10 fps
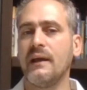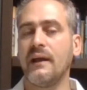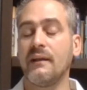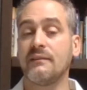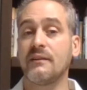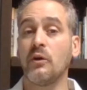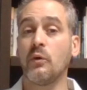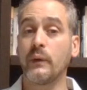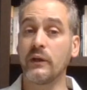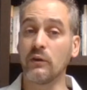And so
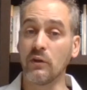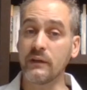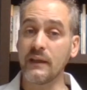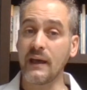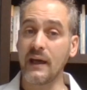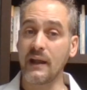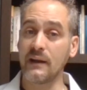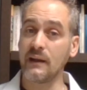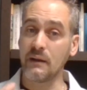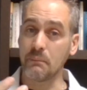when you're looking at it
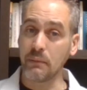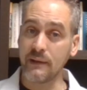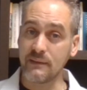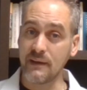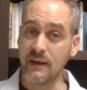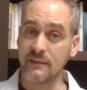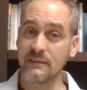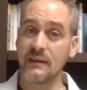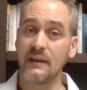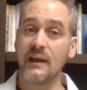in a blood test,
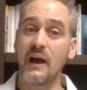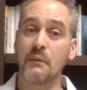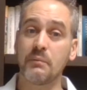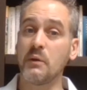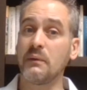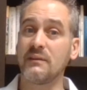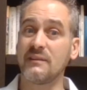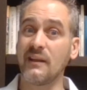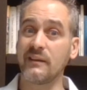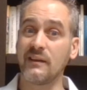albumin's
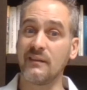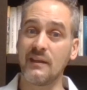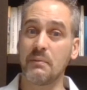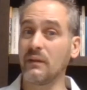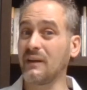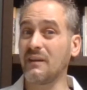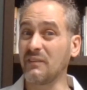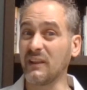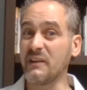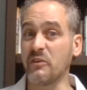telling you the ability of
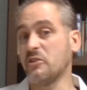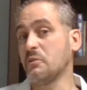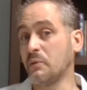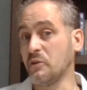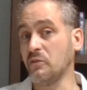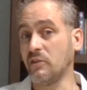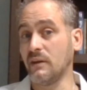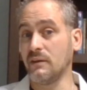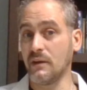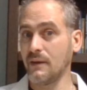the liver to produce it.
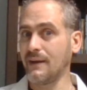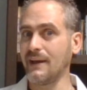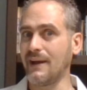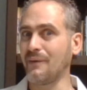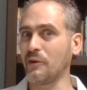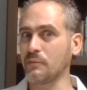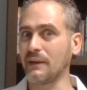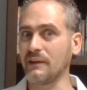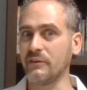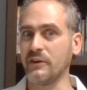Hey, how well is my
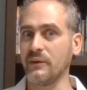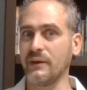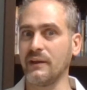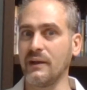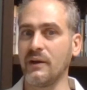liver doing?